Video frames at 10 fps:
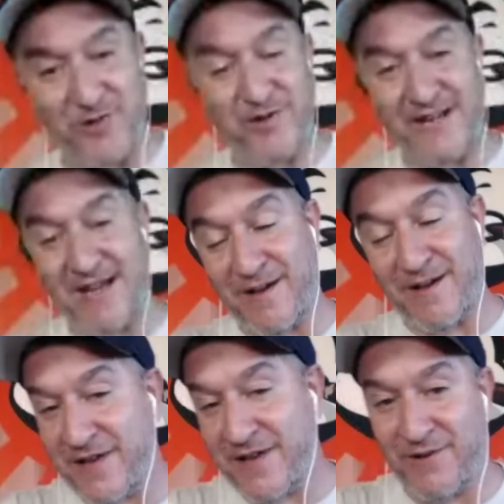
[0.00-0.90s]
Now, maybe
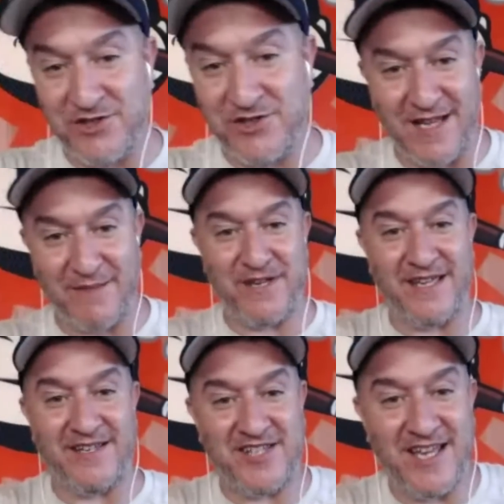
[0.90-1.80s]
I was just not paying
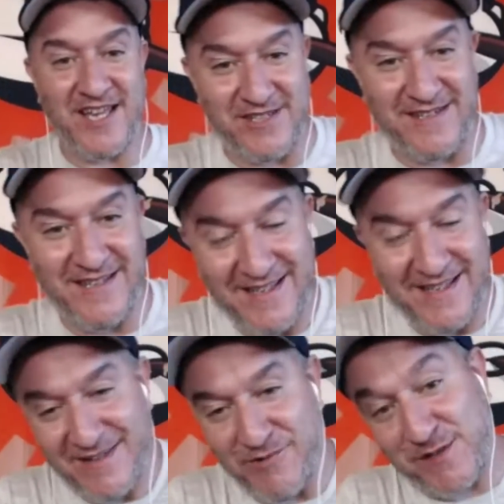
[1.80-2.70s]
attention,
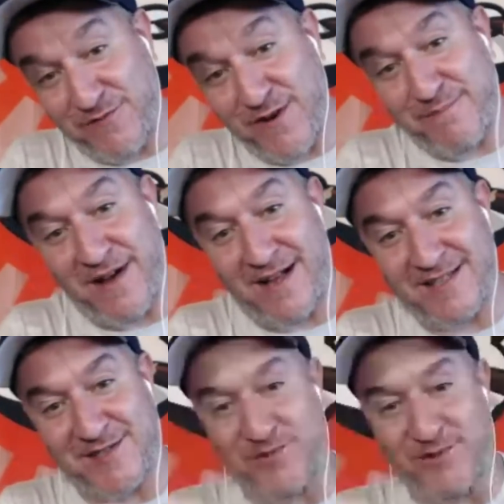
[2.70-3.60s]
which is very
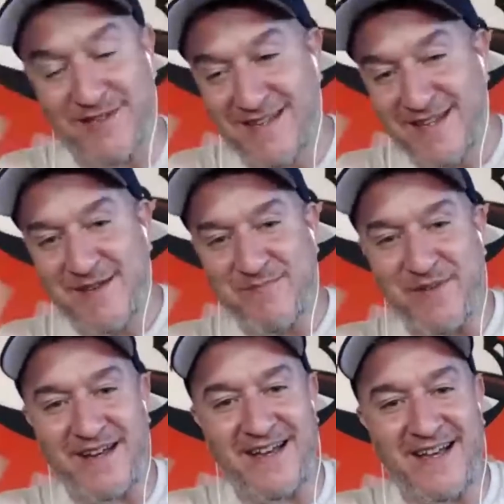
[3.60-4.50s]
possible. But
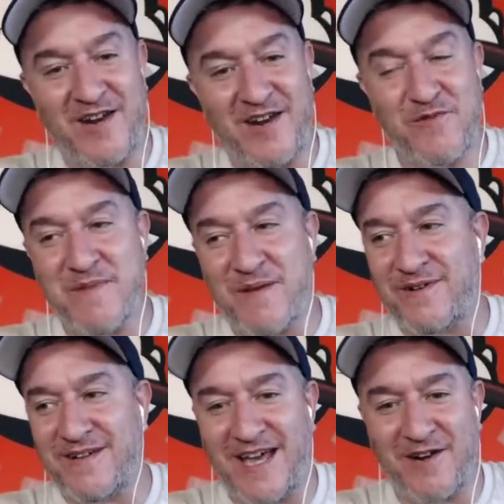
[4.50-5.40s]
uh, I don't
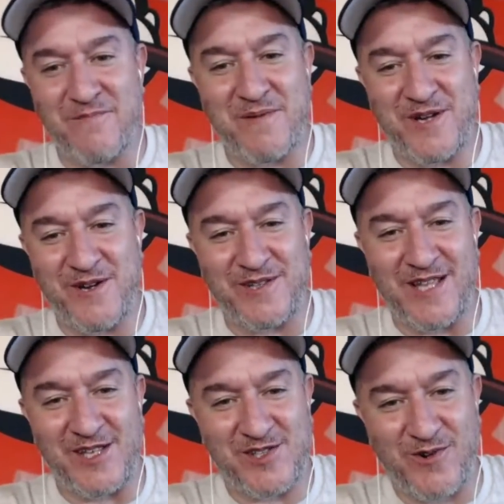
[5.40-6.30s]
remember. I don't remember hearing that
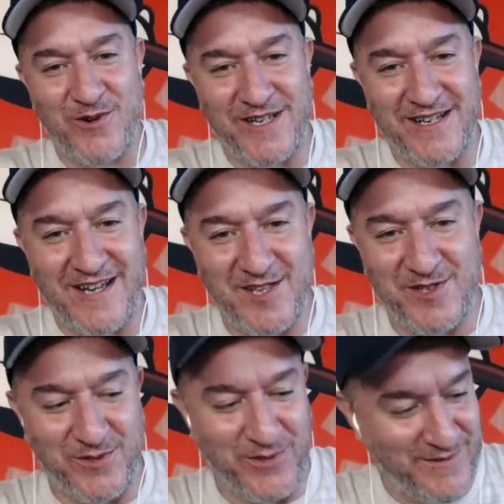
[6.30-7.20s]
story in high school.